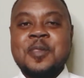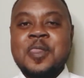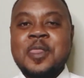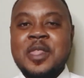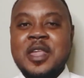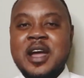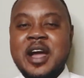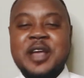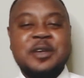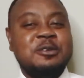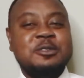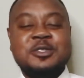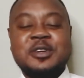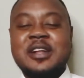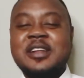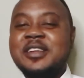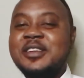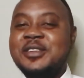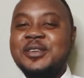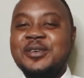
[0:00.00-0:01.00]
I
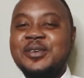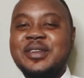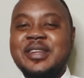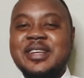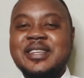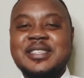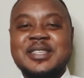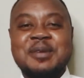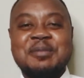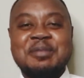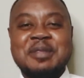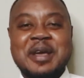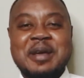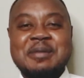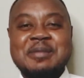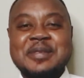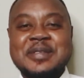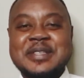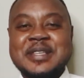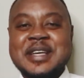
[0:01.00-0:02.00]
usually do this.
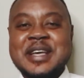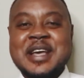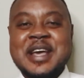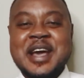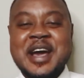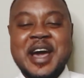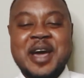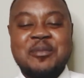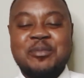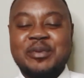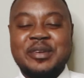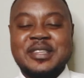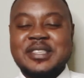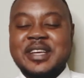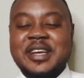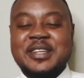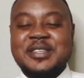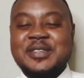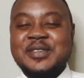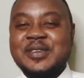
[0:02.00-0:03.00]
Sometimes I
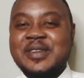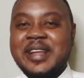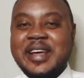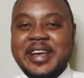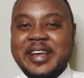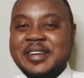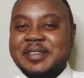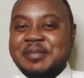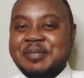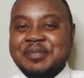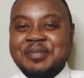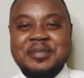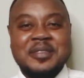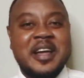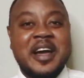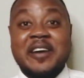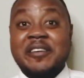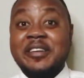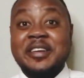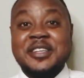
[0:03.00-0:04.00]
pretend to like
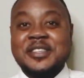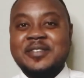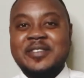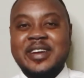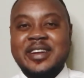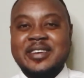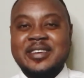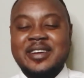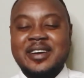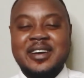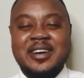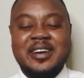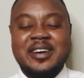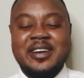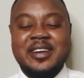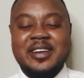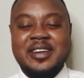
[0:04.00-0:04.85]
arrange my tie